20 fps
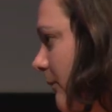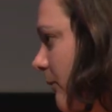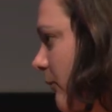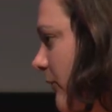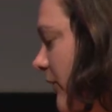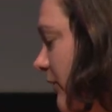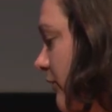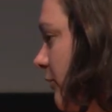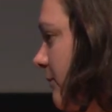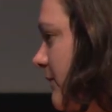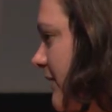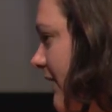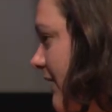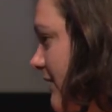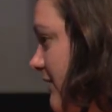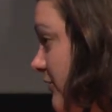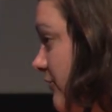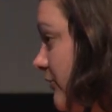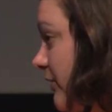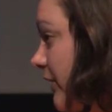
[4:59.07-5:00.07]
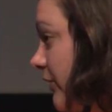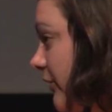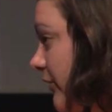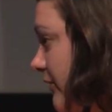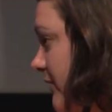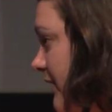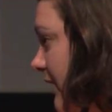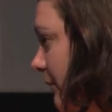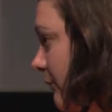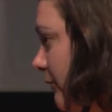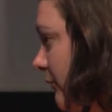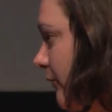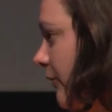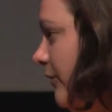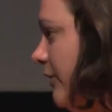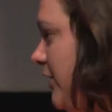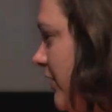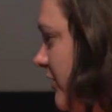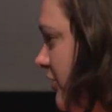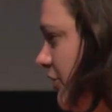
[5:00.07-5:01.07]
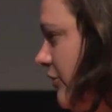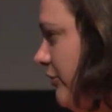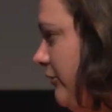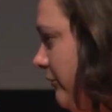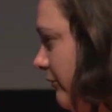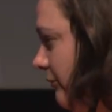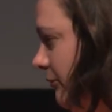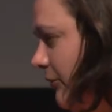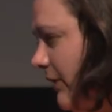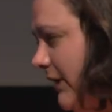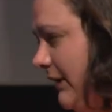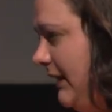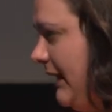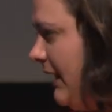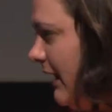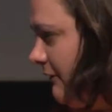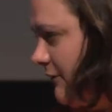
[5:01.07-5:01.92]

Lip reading: that nobody else has really looked at before, it shouldn't really have